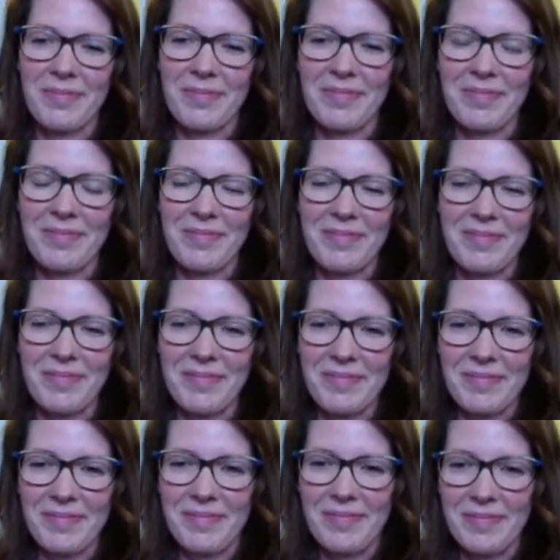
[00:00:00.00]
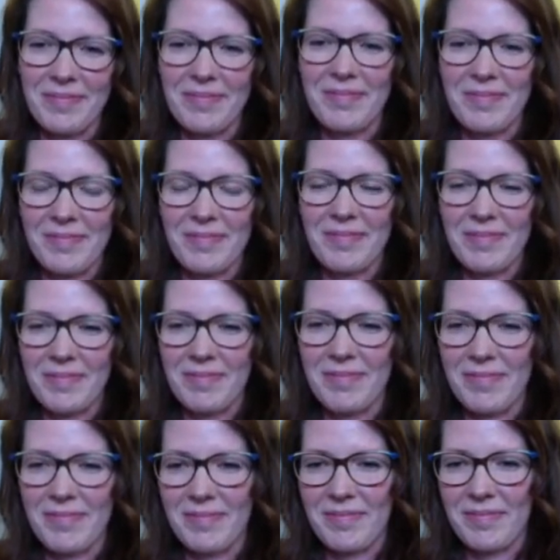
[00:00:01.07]

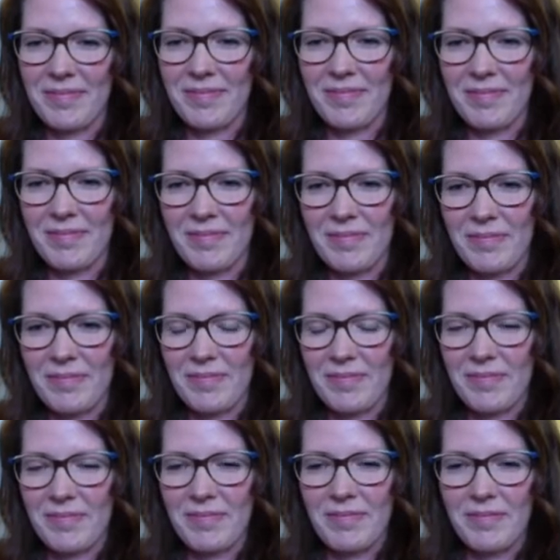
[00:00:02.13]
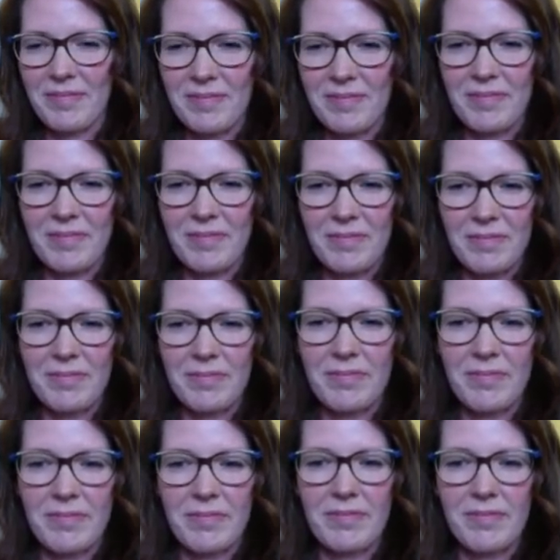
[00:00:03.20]

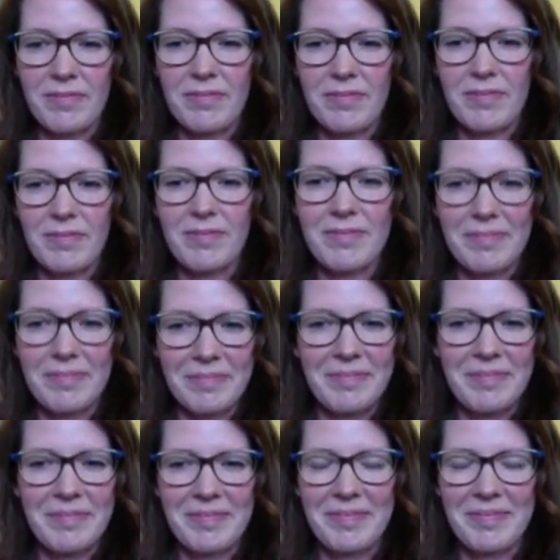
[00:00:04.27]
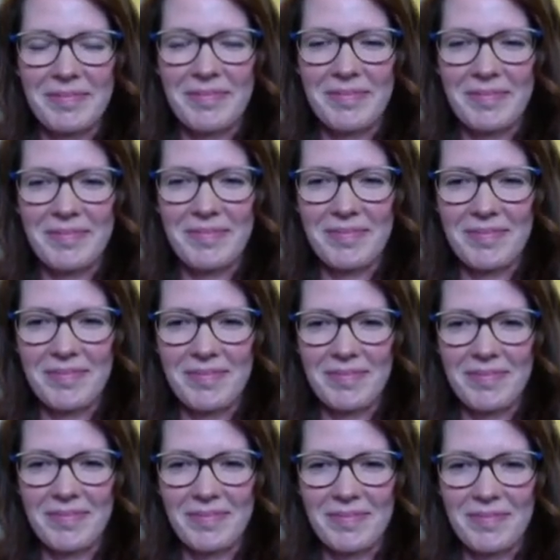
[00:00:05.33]

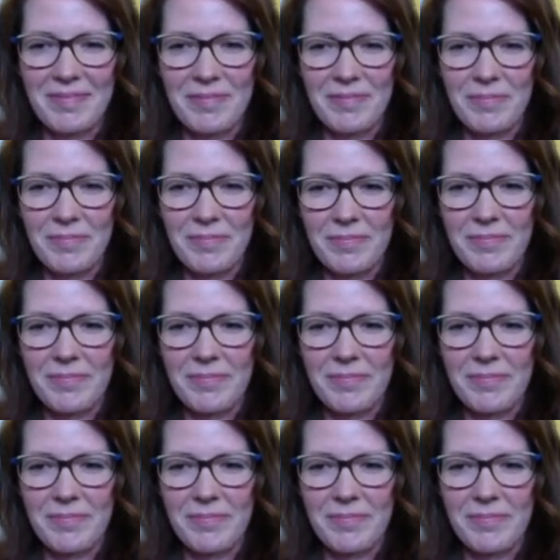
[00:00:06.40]
(silent)